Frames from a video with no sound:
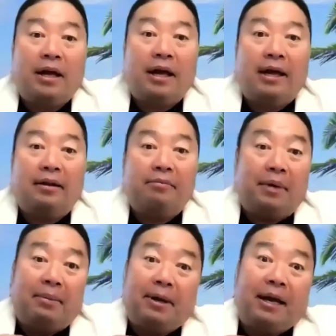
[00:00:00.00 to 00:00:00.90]
and
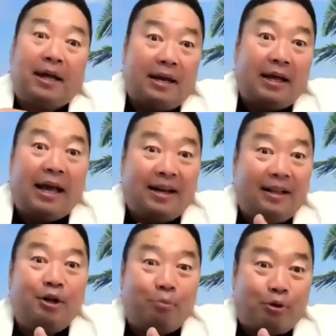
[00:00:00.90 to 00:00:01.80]
maybe and a
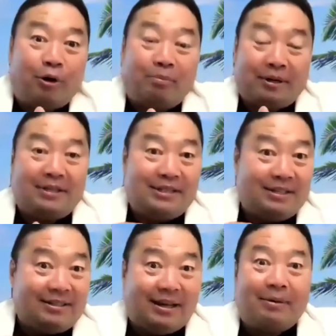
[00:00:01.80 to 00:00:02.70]
little more, but
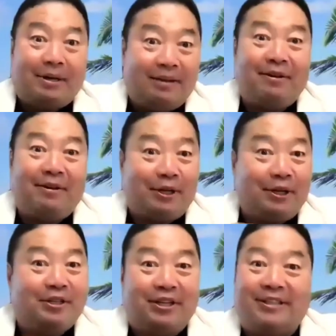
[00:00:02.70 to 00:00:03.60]
just, I mean, even when
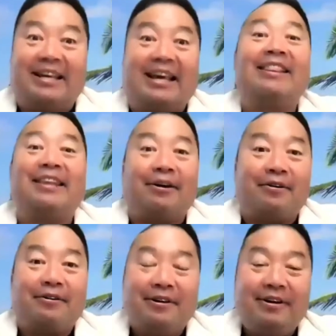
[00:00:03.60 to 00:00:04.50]
you just get there.
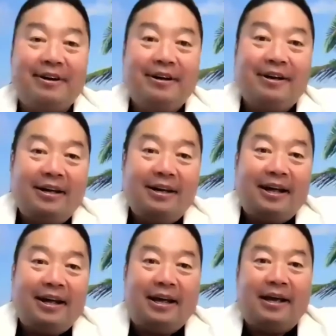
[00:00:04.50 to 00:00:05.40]

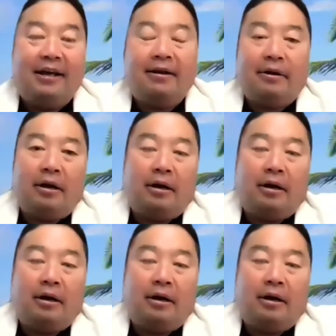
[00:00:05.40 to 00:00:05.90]
And